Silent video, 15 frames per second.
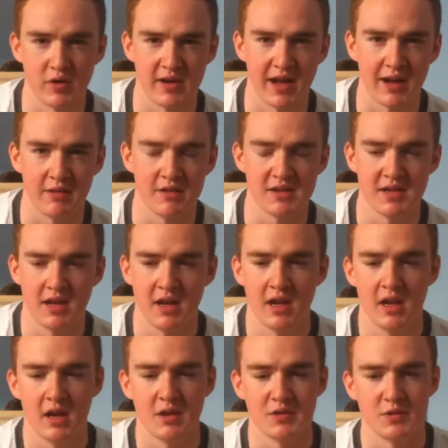So each
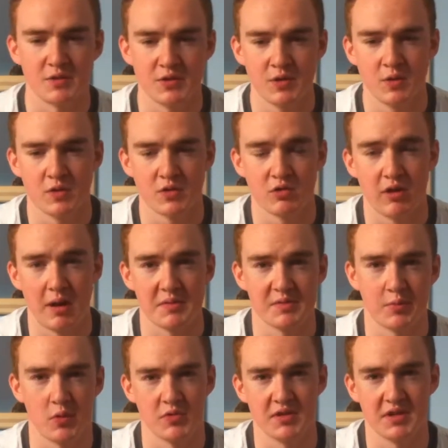gram of protein has 4 calories,
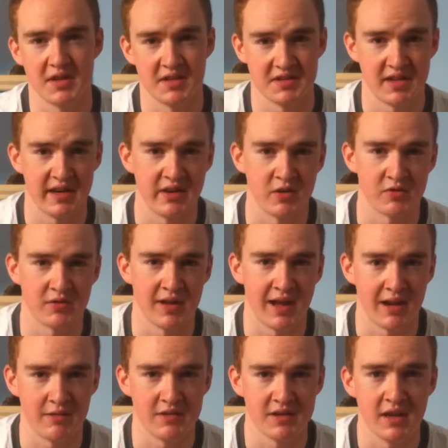so 200
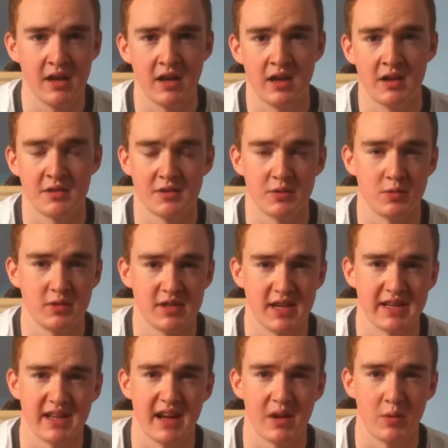grams of protein is
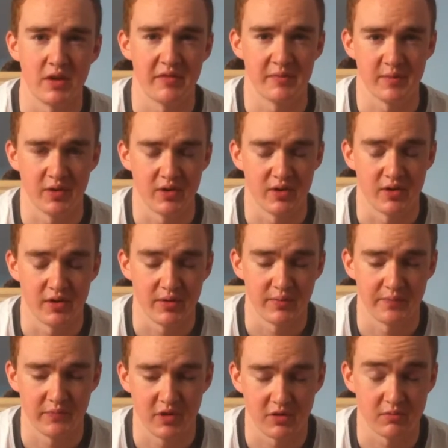800 calories. So
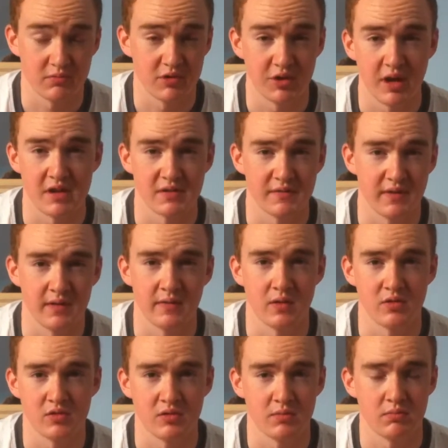we take that away from
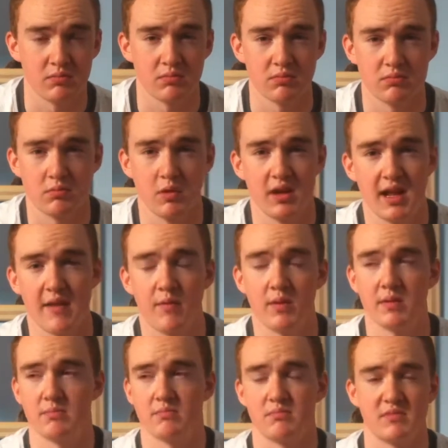your
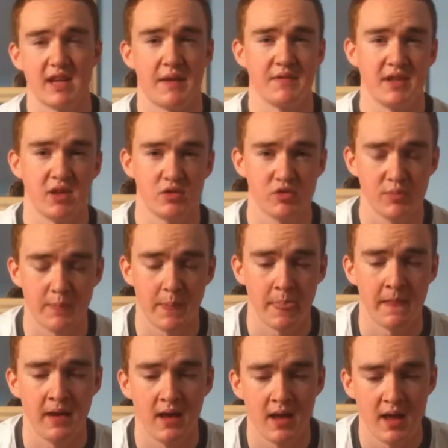2,500, when you're
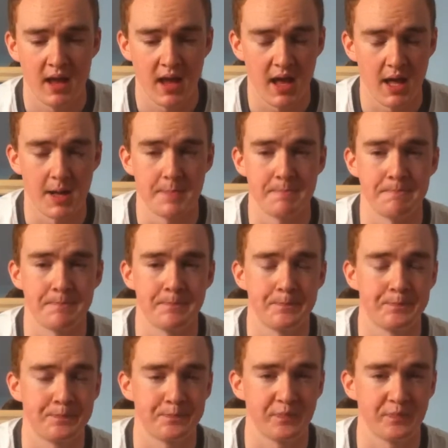left with 1,700.